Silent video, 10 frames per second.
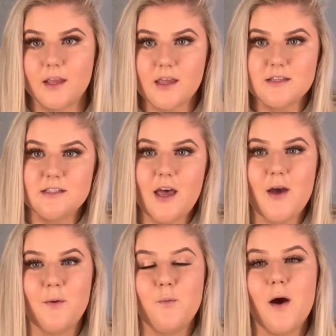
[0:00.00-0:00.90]

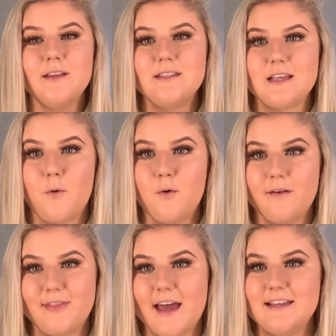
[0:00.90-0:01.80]
So once all
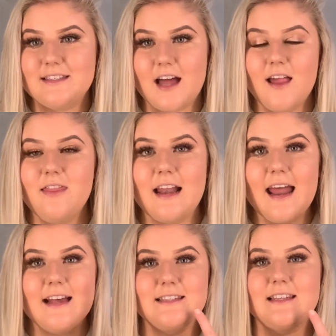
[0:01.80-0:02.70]
of that is done, the
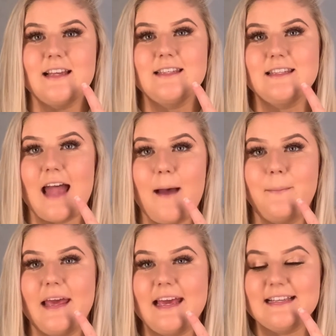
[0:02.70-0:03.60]
last step
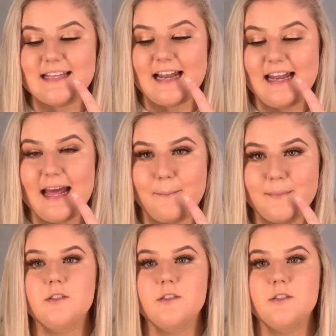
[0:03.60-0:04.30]
is lips.